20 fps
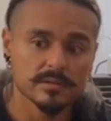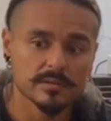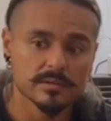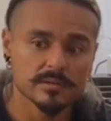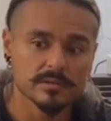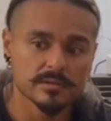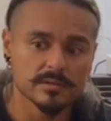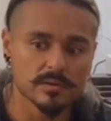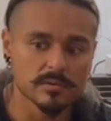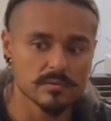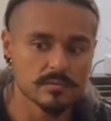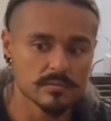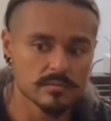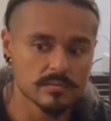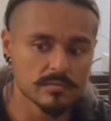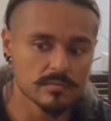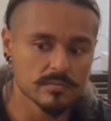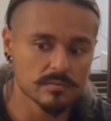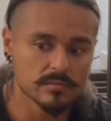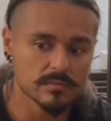So
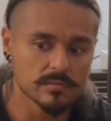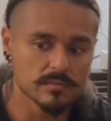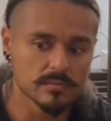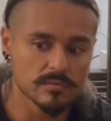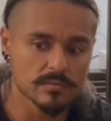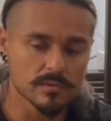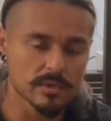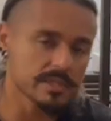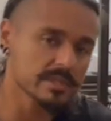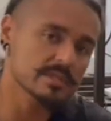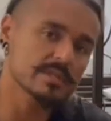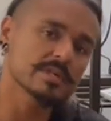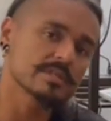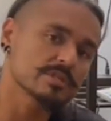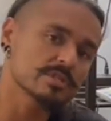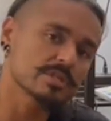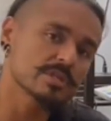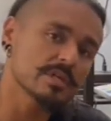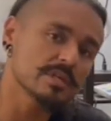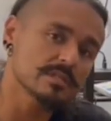what then
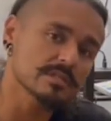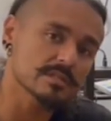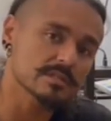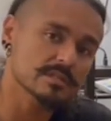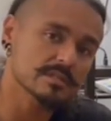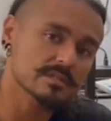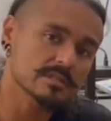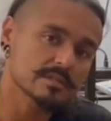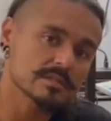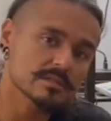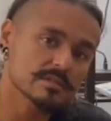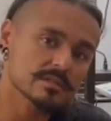changes?